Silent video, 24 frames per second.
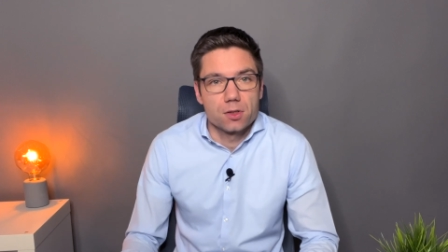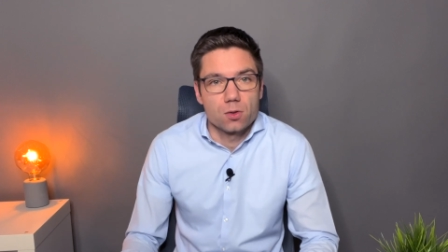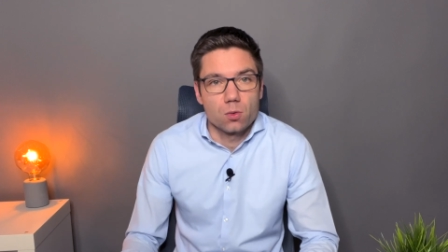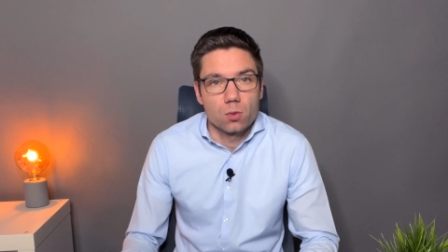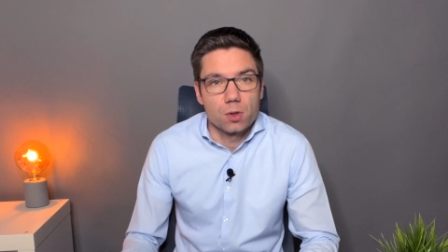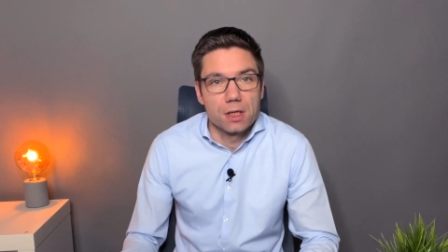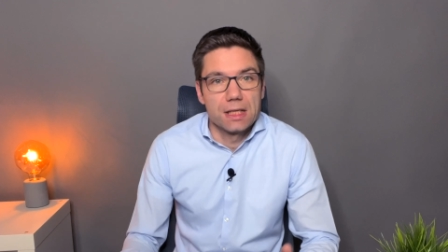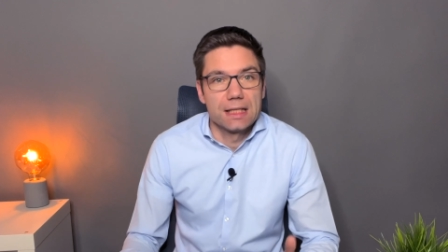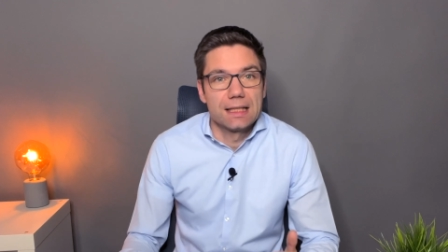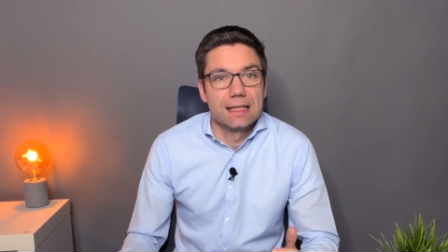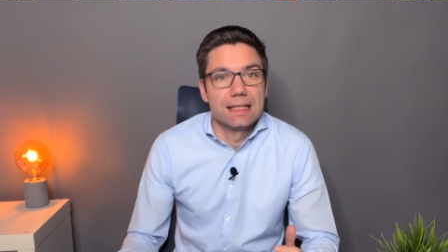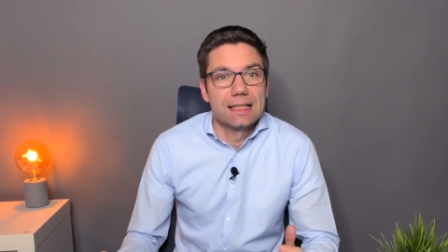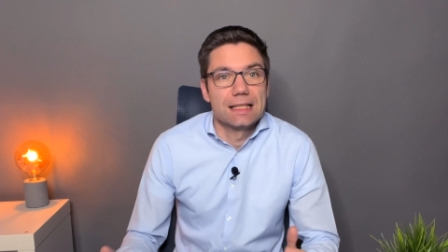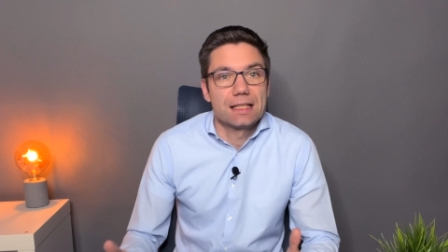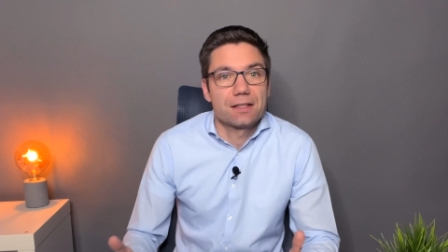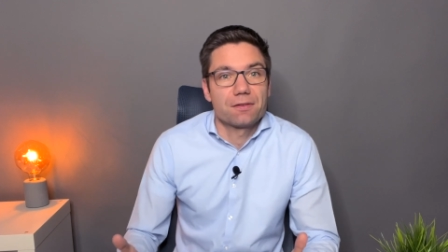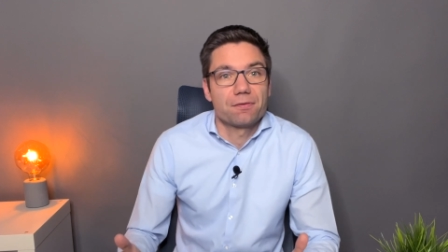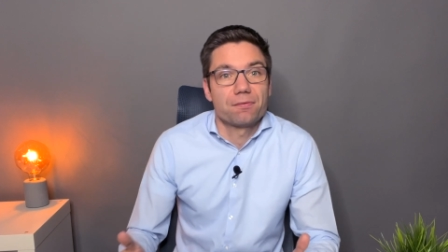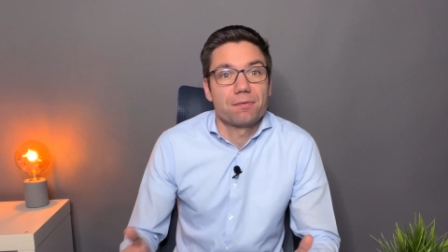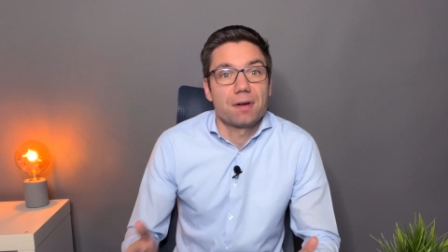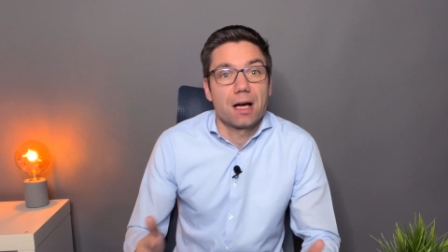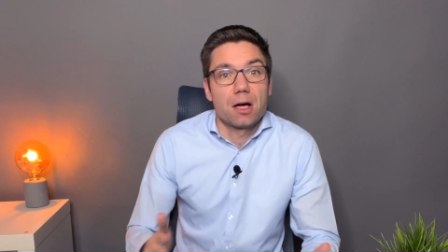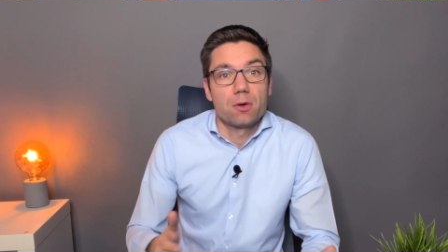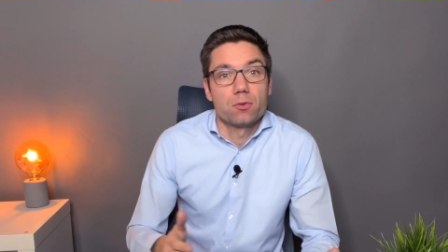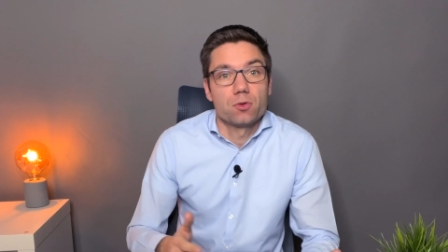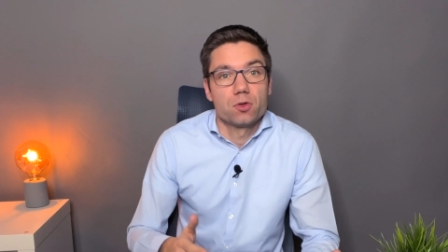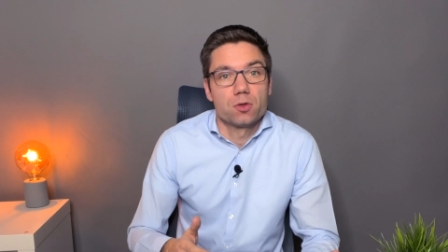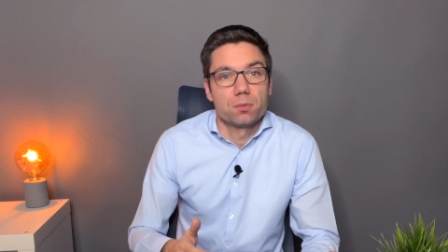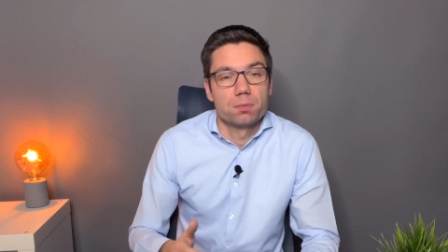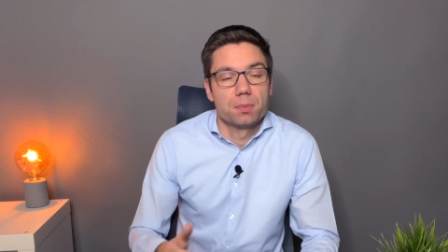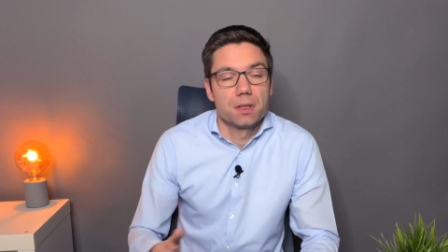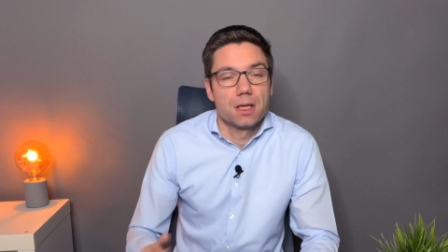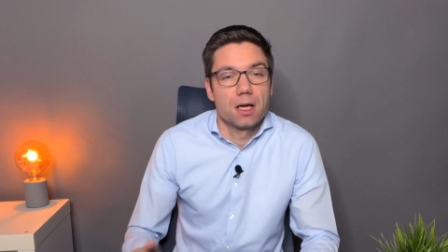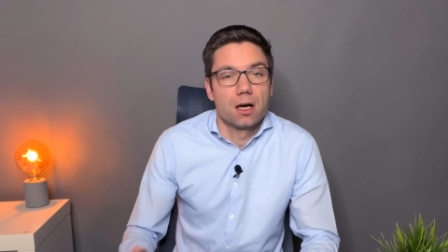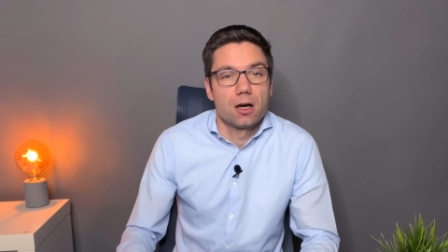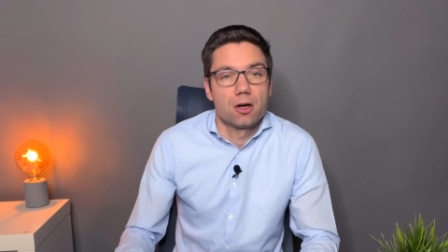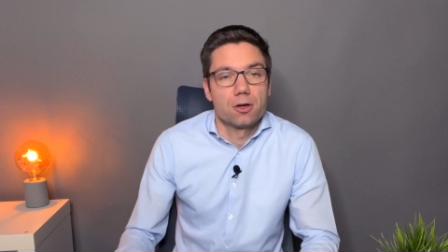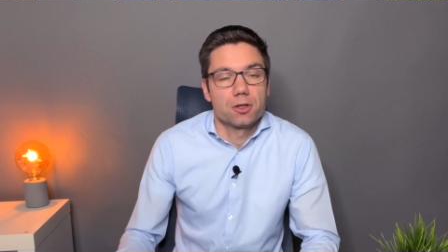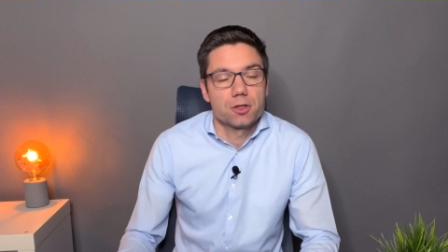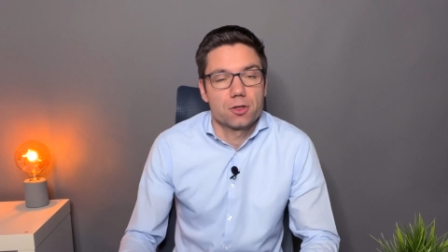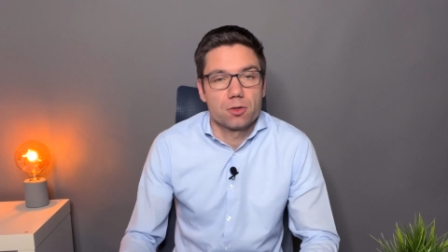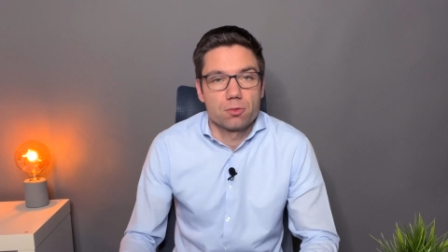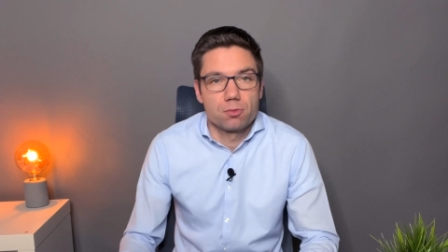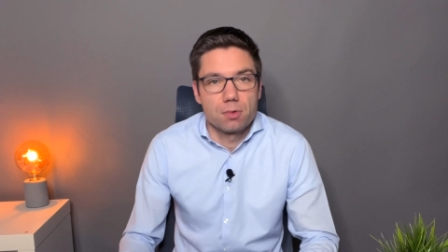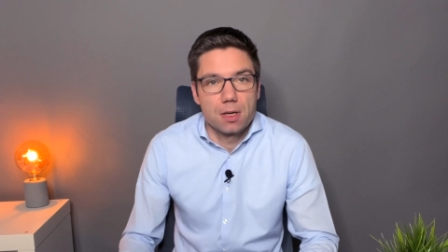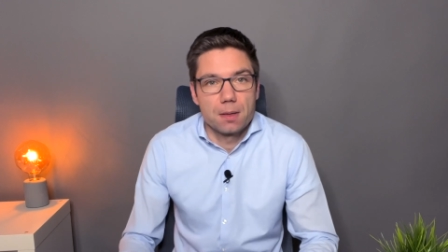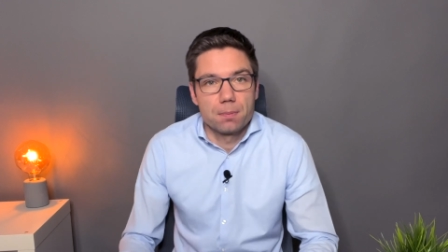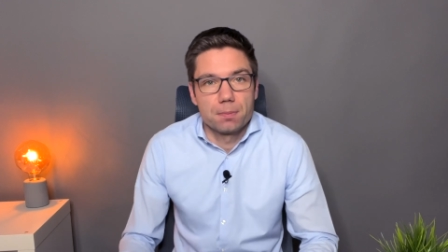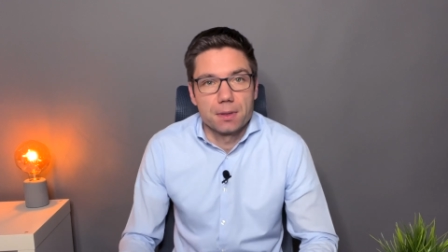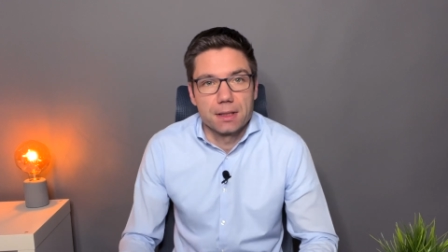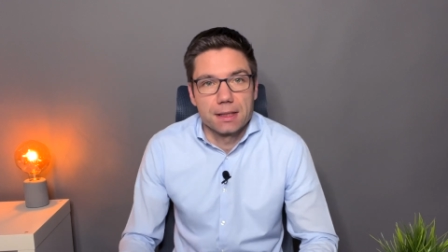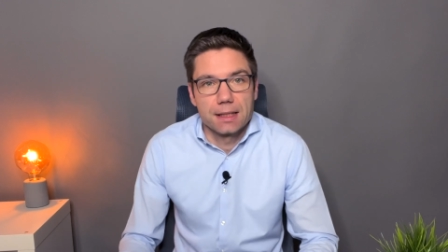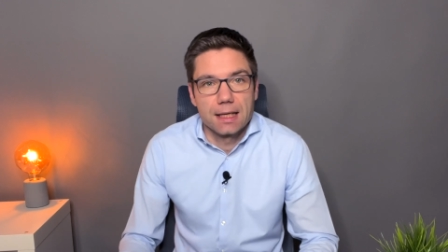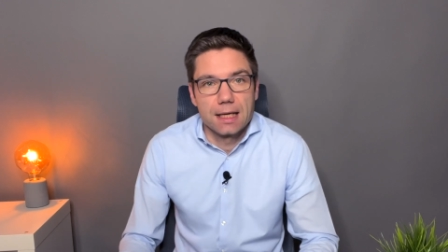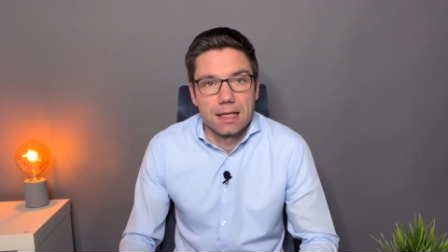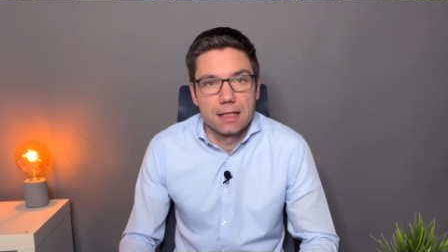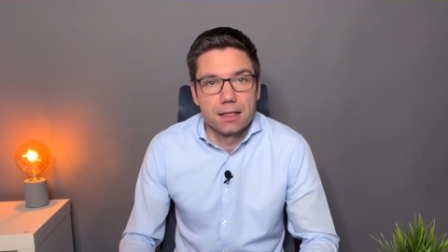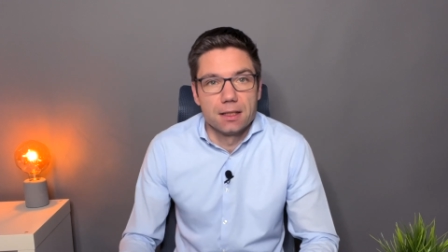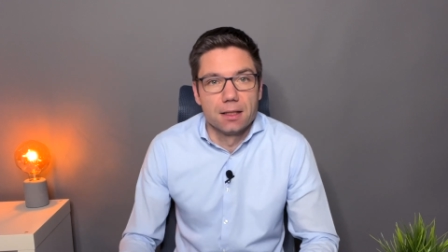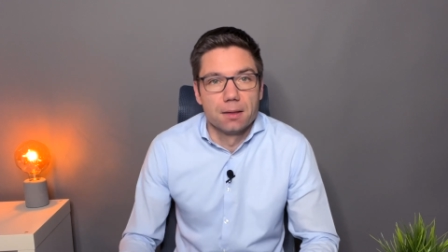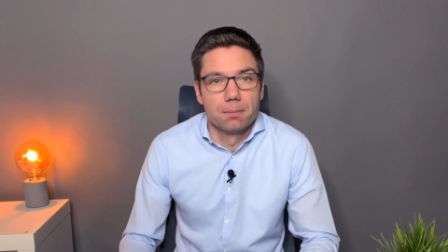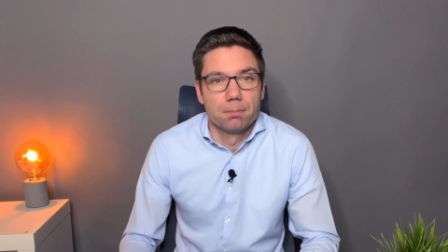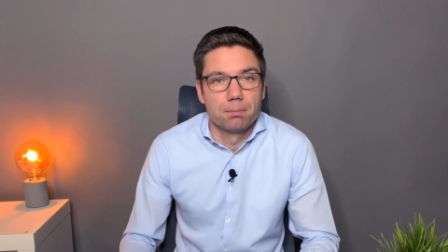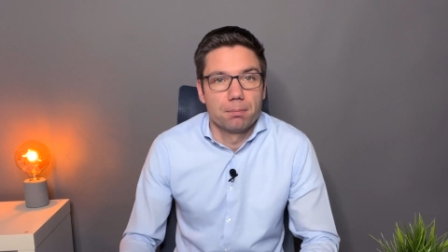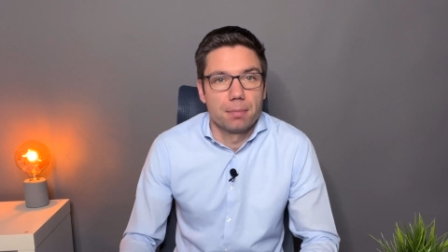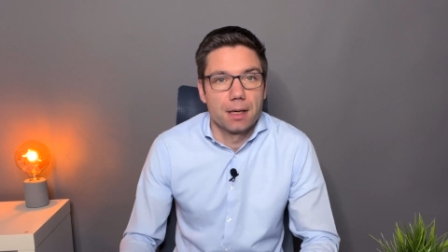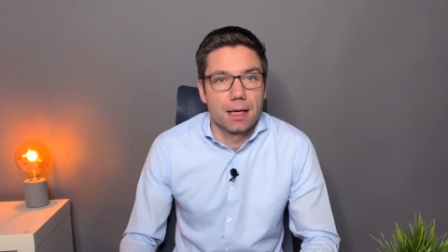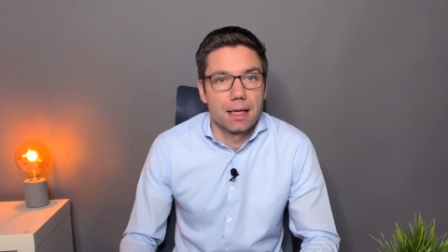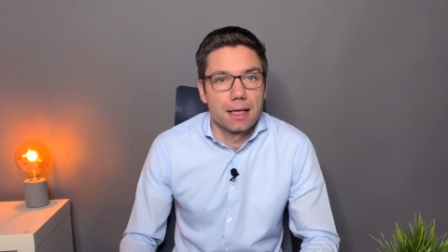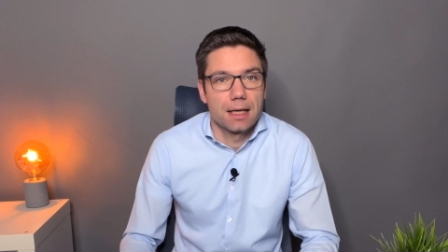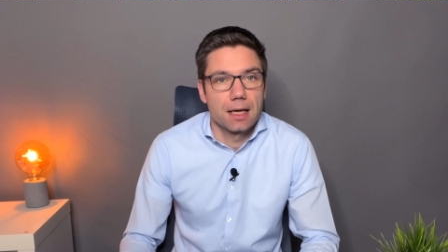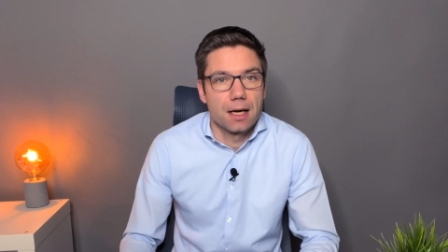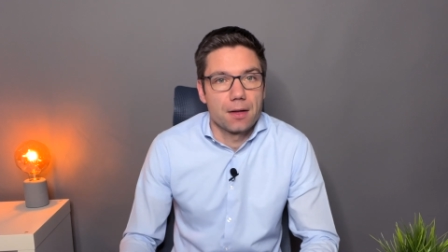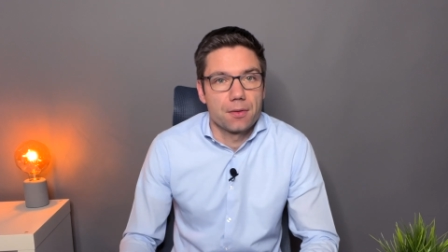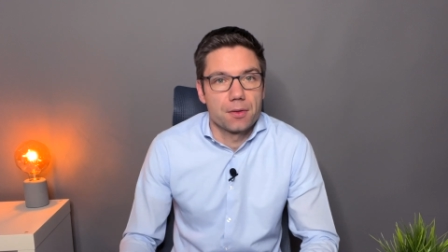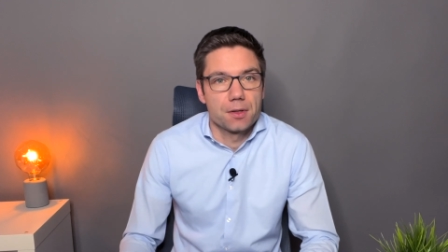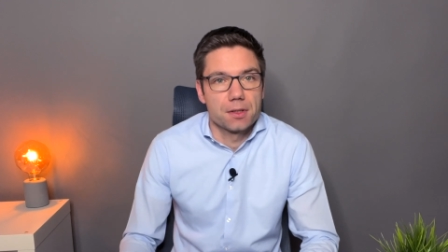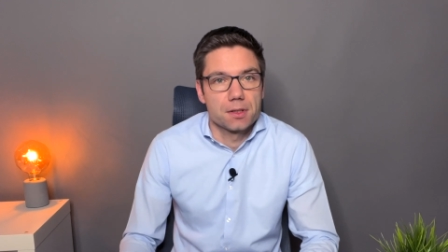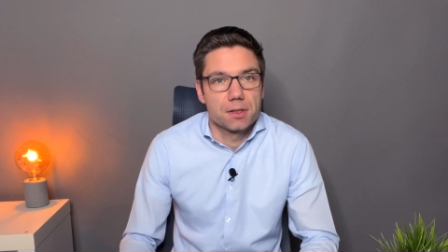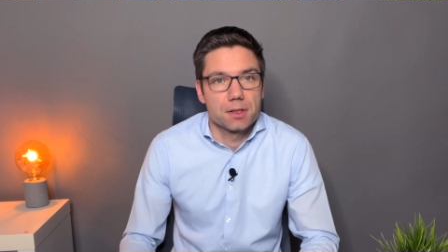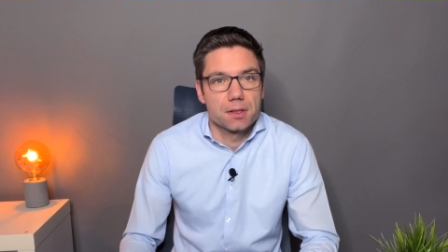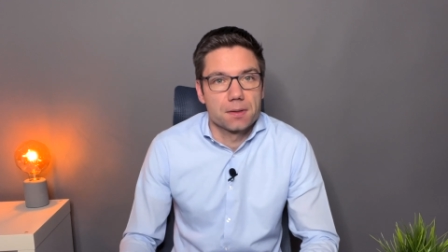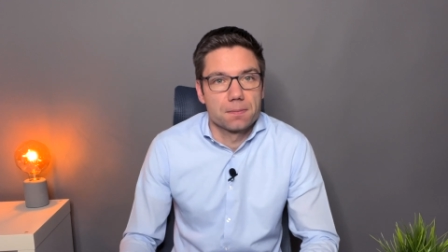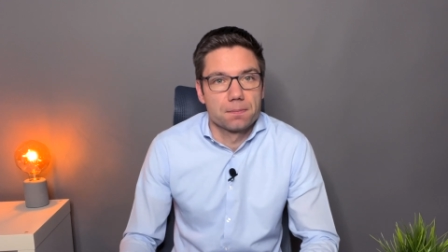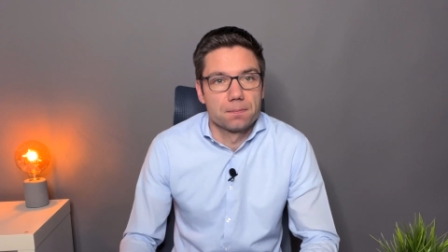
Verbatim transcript: or at least found to be hard to replicate by others.